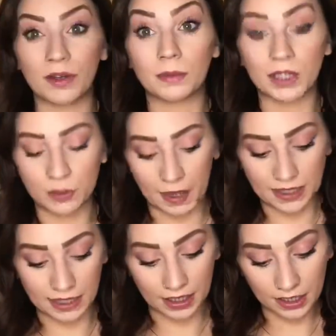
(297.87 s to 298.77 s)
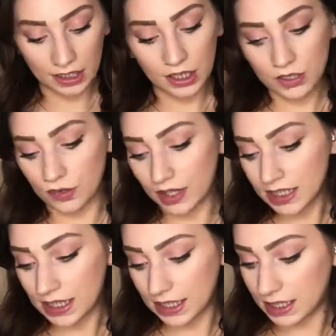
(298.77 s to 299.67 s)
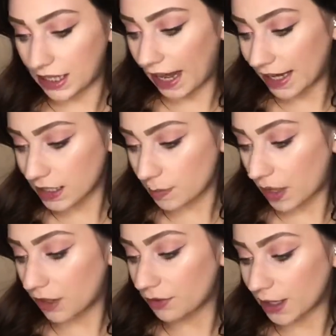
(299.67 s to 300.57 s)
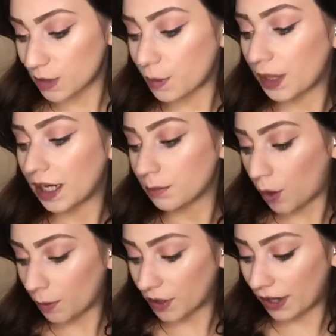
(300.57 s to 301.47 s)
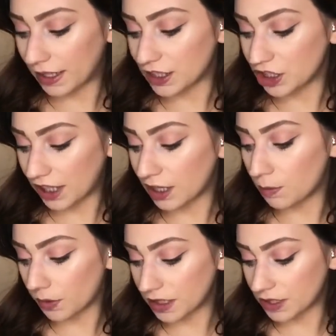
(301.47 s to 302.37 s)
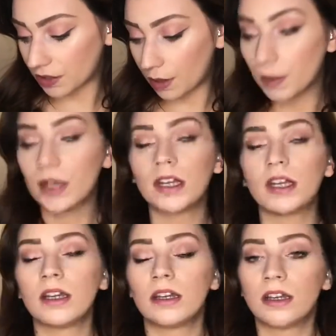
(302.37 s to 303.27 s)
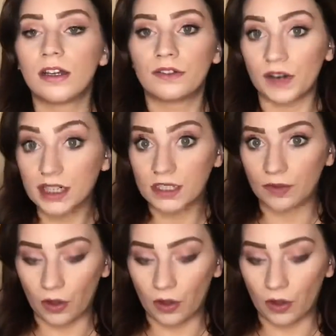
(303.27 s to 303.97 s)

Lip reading: much better. So this is the Enspa Raspberry and Pomegranate Jelly Body Scrub. First of all,